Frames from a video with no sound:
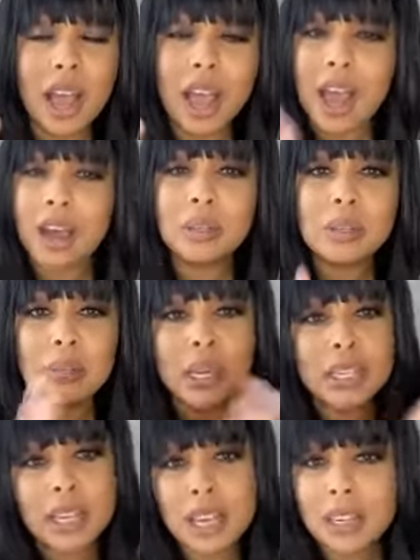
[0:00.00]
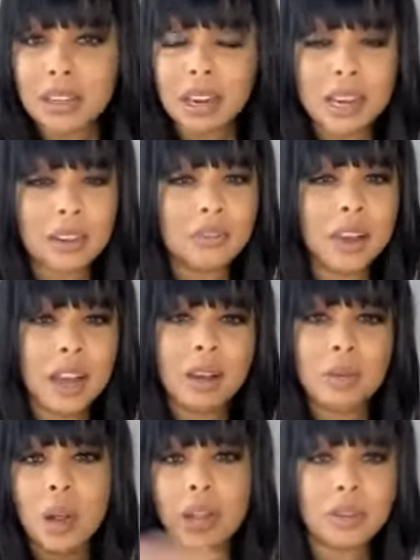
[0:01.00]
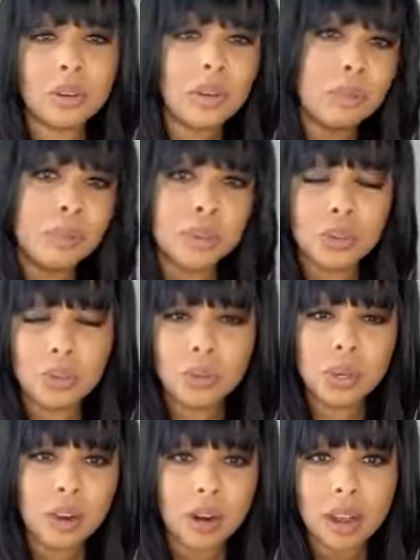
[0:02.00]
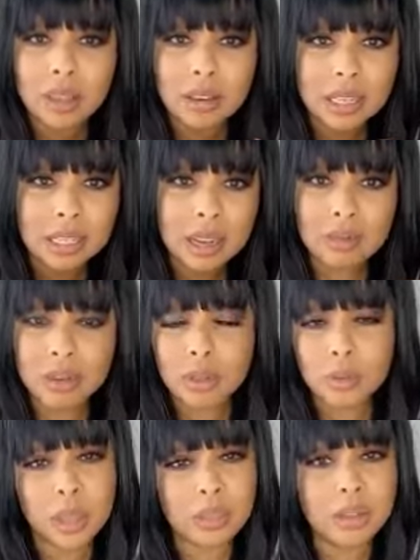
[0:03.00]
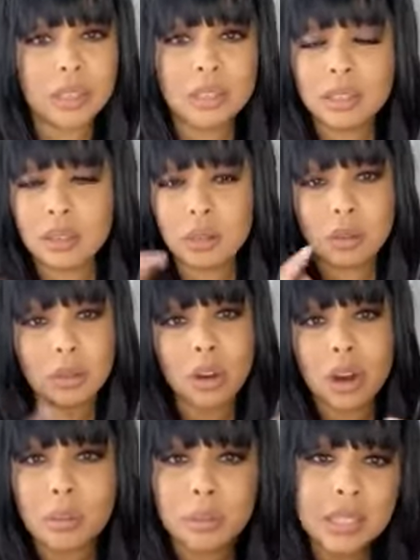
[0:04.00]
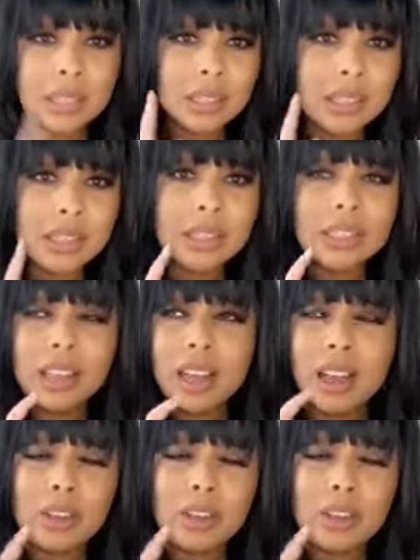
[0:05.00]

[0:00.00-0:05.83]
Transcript: how to maintain your 9-to-5 while you're pursuing your other endeavors, whether it's starting a business,